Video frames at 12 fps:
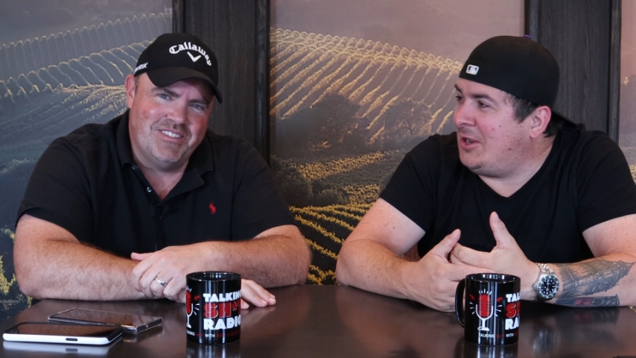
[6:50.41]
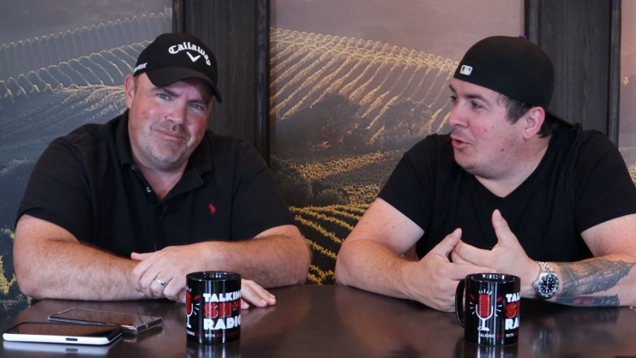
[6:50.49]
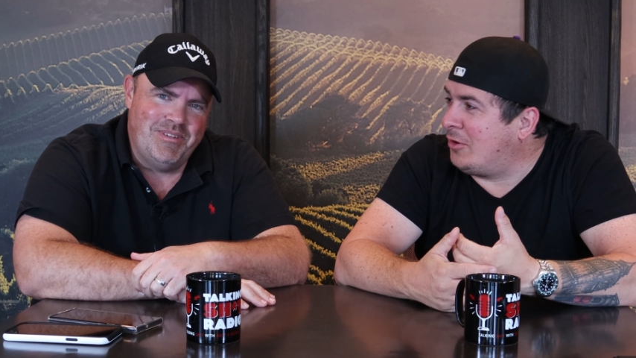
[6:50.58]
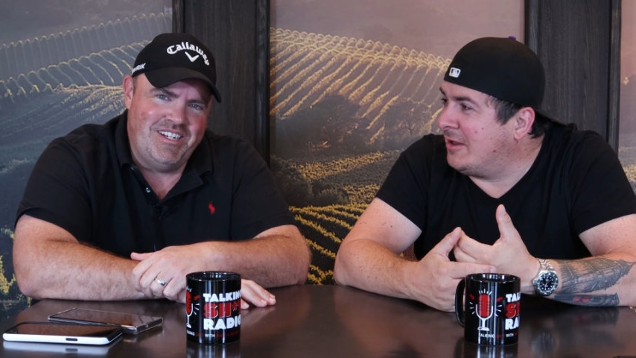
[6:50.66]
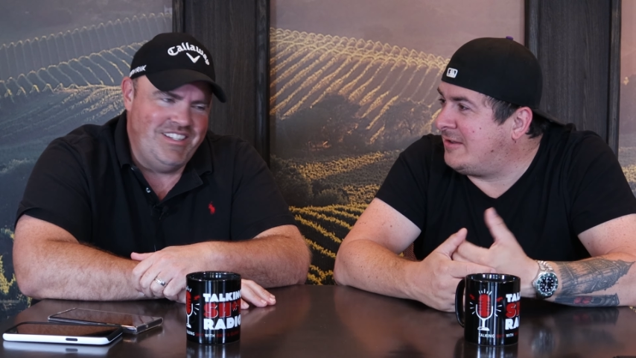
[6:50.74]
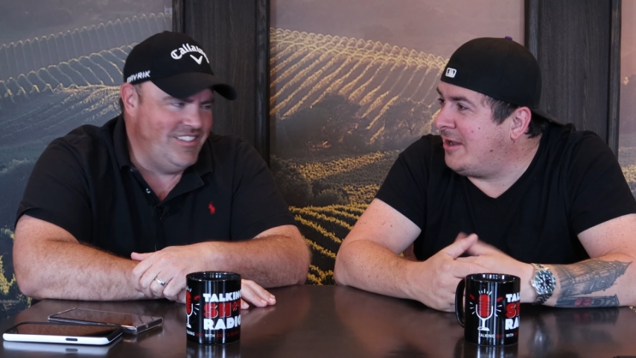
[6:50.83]
Speaker 1: that
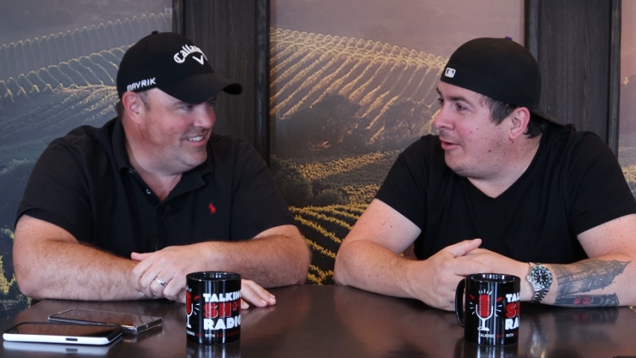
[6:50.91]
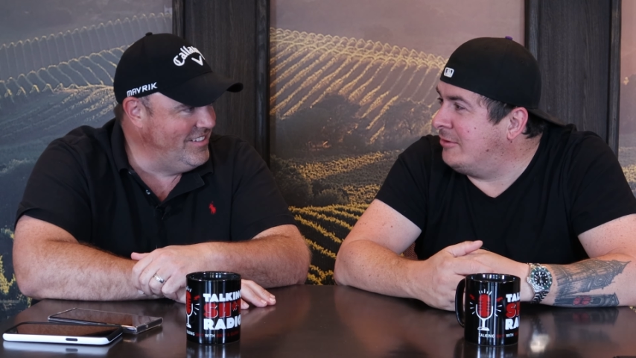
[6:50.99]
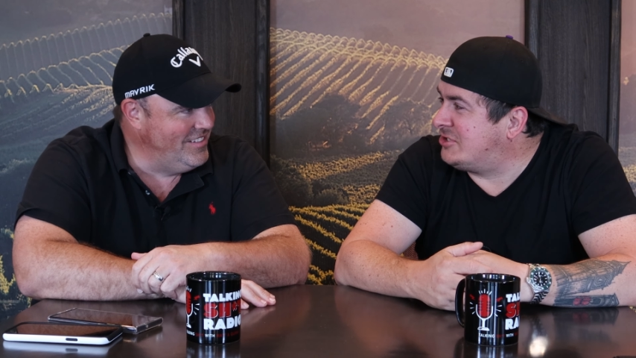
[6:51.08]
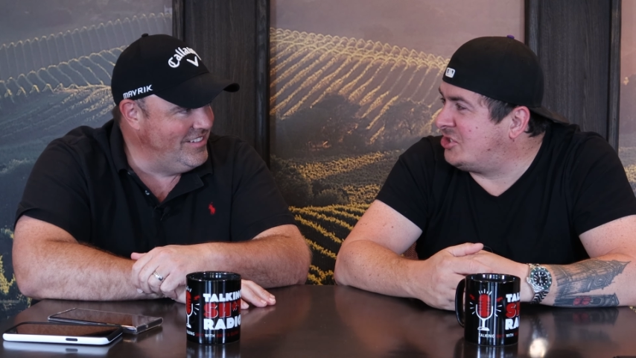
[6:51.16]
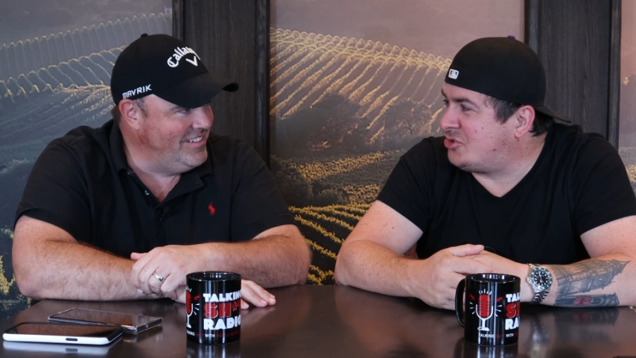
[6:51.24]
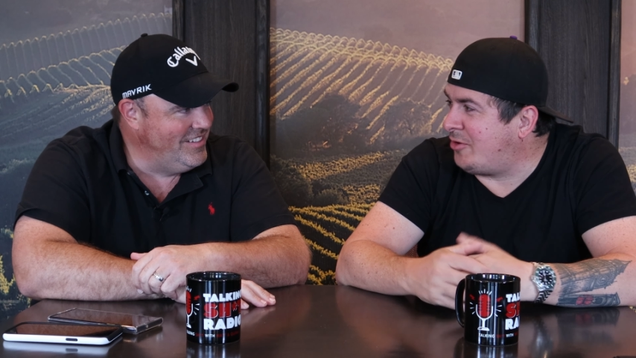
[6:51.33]
you can
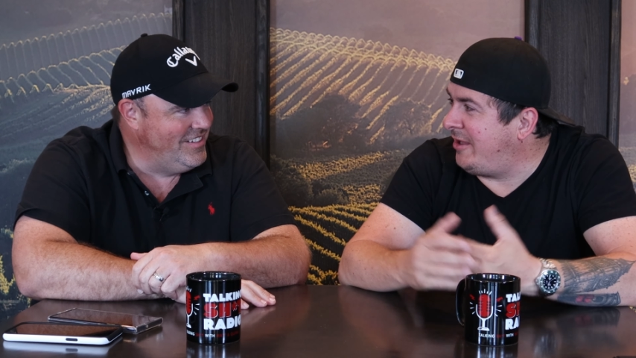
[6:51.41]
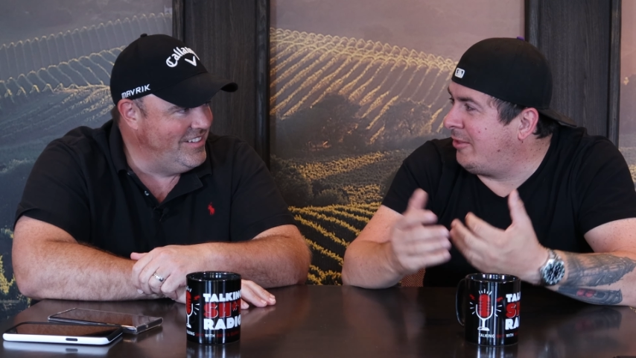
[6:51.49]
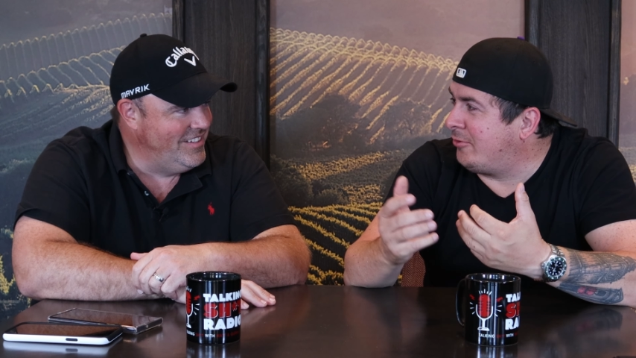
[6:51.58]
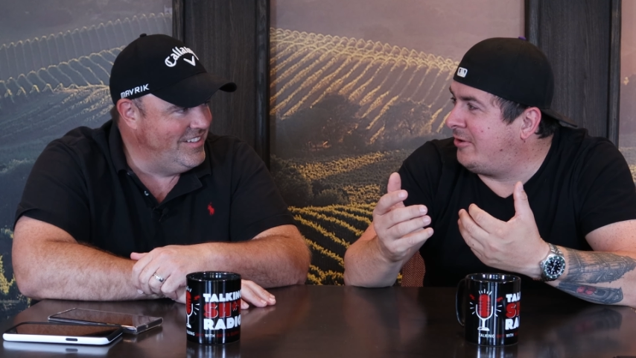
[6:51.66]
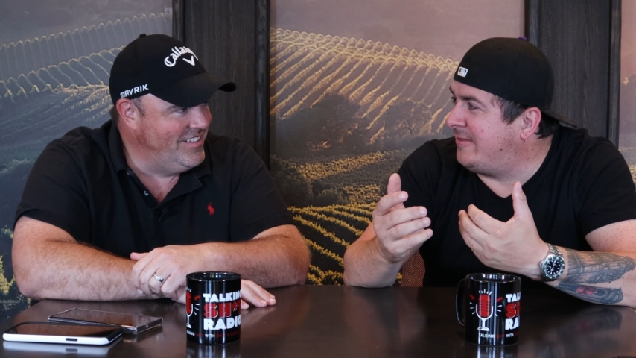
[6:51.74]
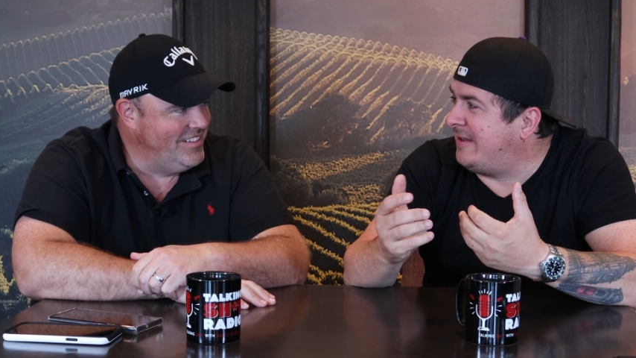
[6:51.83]
tow is a
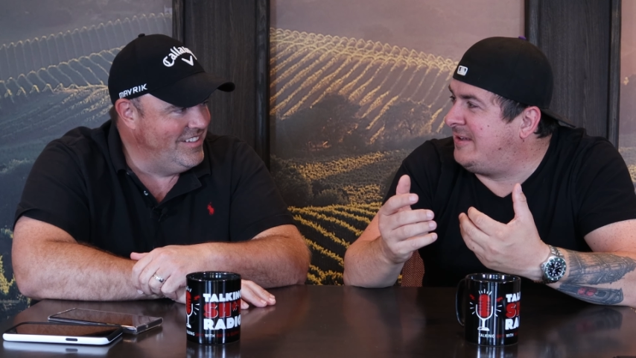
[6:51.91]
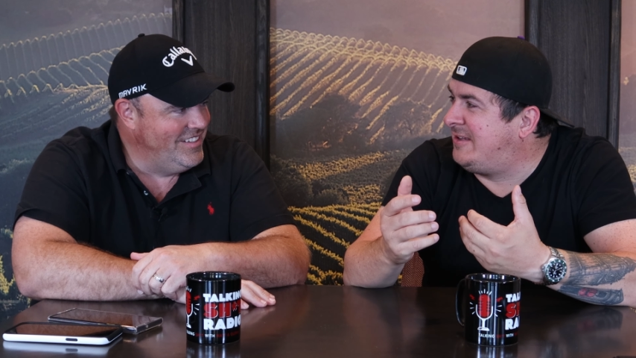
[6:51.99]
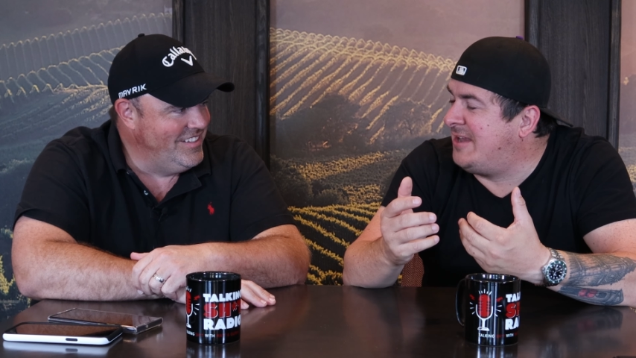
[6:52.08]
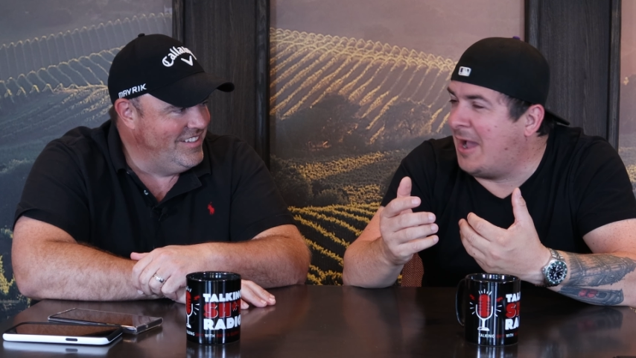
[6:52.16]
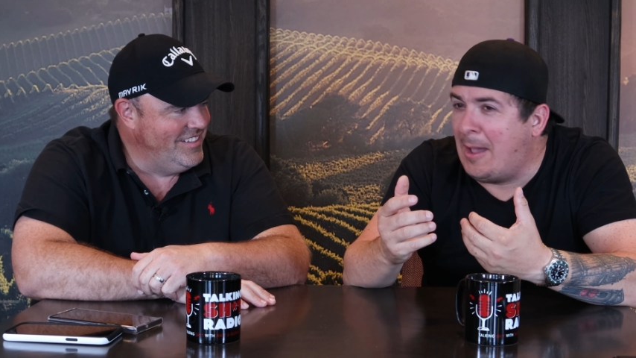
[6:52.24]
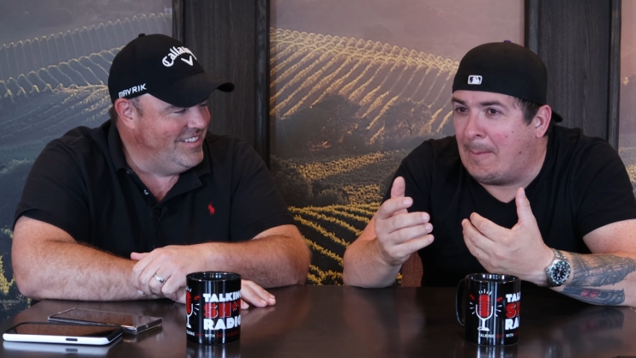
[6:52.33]
trailer to the
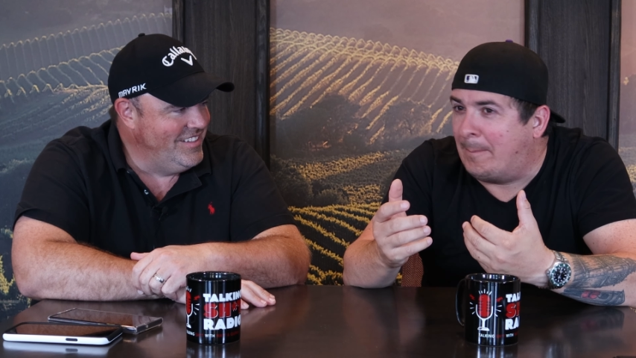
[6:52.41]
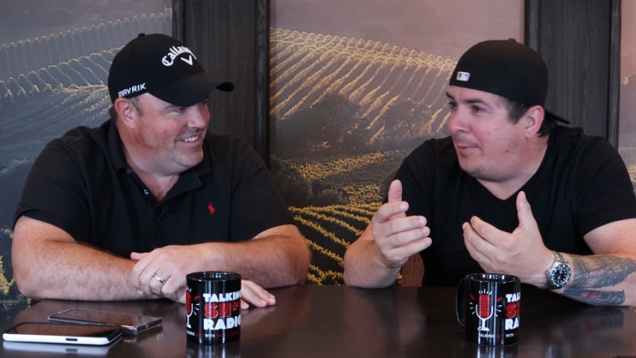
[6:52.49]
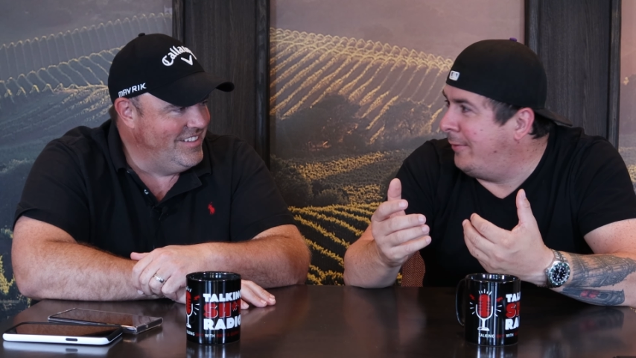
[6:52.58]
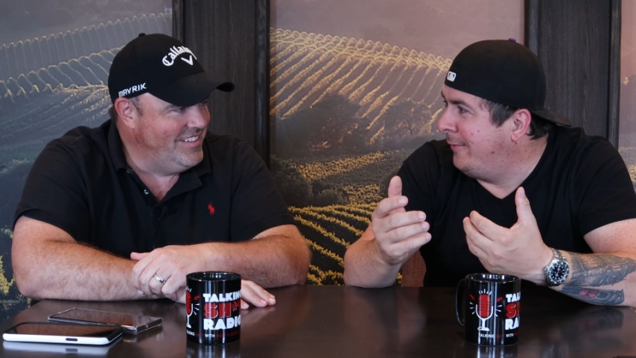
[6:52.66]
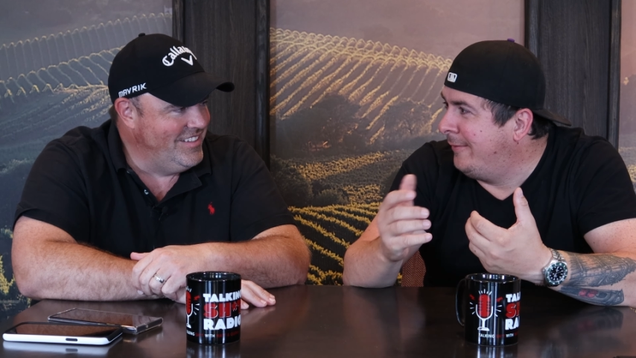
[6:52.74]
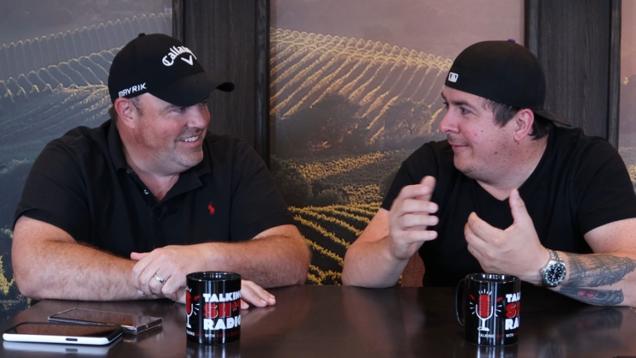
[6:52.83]

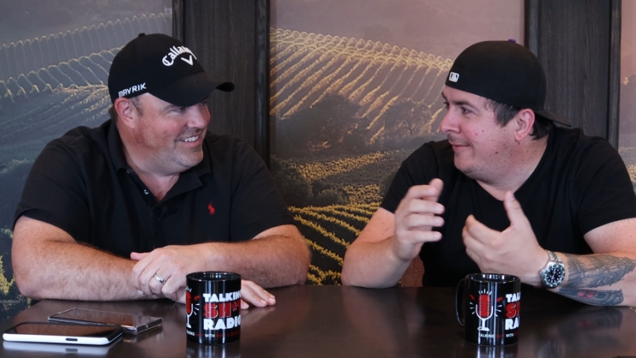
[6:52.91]
dump.